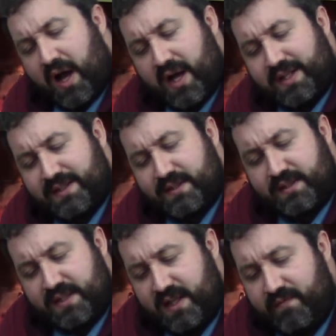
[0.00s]
"I
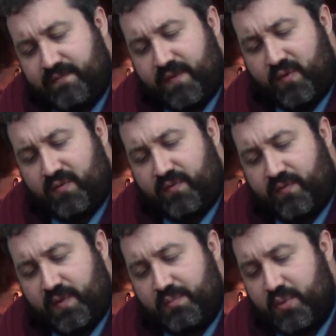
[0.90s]
did vote
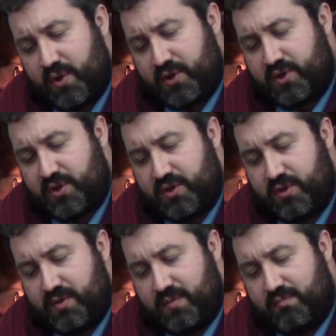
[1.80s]
for Bush,"
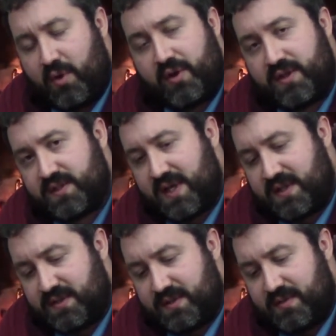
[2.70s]
Martha
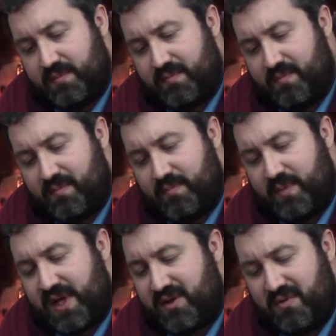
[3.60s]
says,
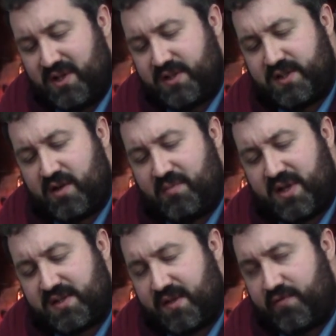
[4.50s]
"but I don't consider
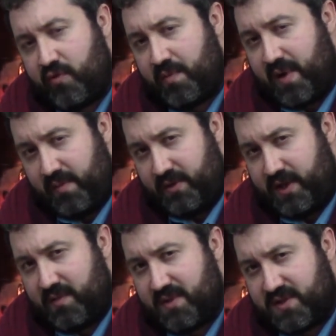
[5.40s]
myself a
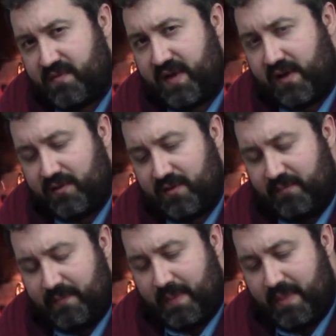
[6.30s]
Republican, Mr. Fowler.
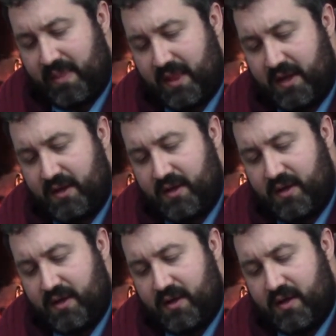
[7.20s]

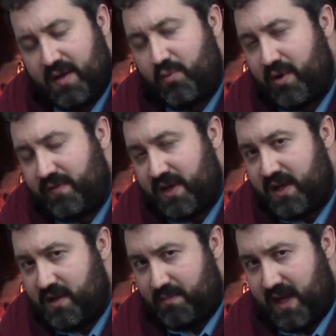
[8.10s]
I'm more of an
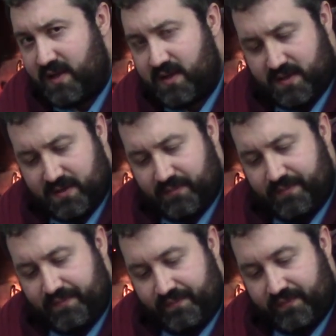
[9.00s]
independent."
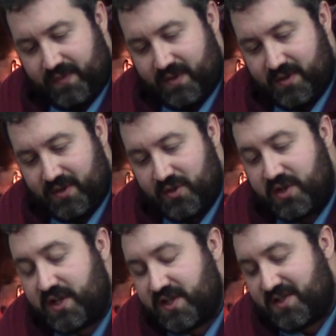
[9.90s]

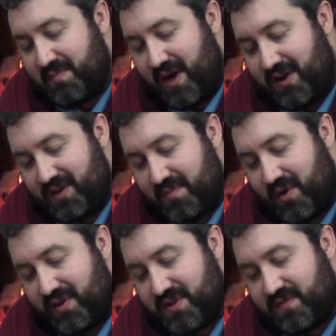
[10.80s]
Eugenia smiled at
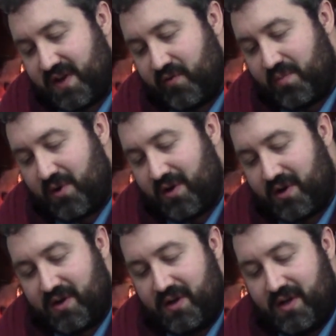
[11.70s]
Martha's funny remark.